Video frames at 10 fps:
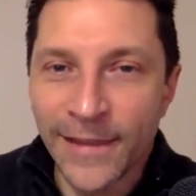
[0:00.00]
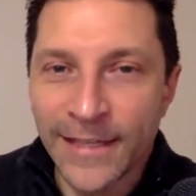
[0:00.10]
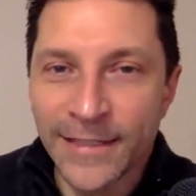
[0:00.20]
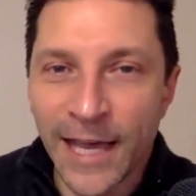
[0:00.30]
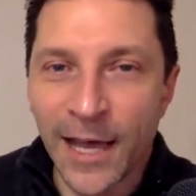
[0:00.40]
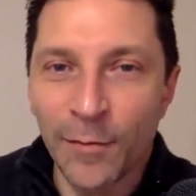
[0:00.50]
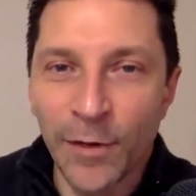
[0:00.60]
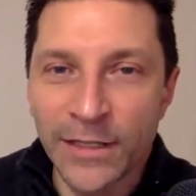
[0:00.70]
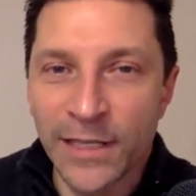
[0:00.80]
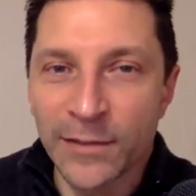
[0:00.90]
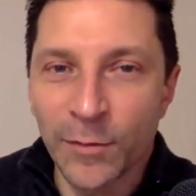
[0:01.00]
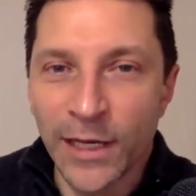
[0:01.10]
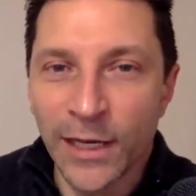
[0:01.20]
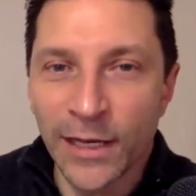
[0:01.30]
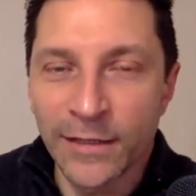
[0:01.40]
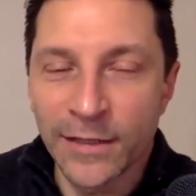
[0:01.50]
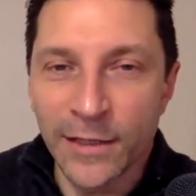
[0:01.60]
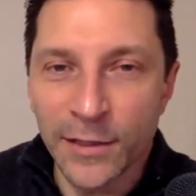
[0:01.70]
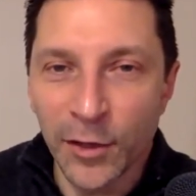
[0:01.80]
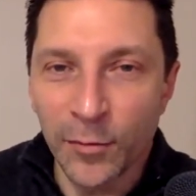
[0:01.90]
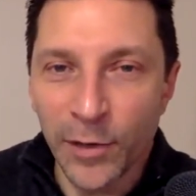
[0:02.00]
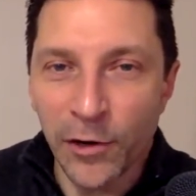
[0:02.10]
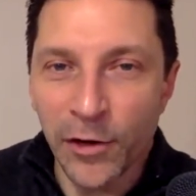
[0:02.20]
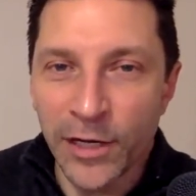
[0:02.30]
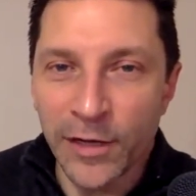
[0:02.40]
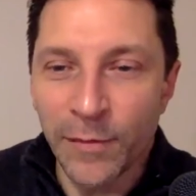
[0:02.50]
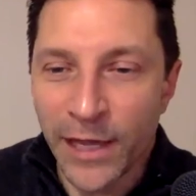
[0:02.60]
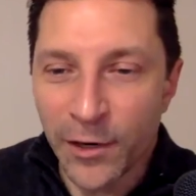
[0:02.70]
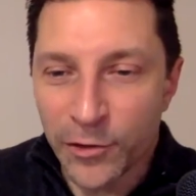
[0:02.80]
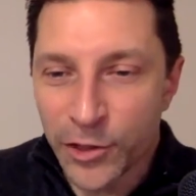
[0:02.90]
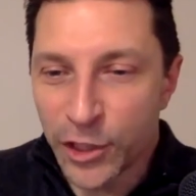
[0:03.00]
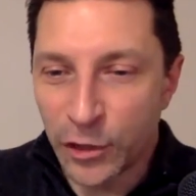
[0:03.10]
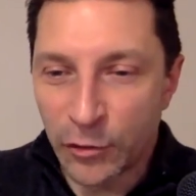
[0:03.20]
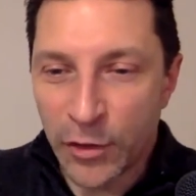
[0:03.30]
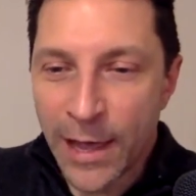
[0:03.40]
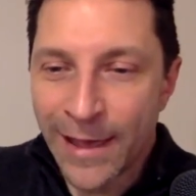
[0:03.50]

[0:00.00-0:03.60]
these topics as we get into the slow period in May or June.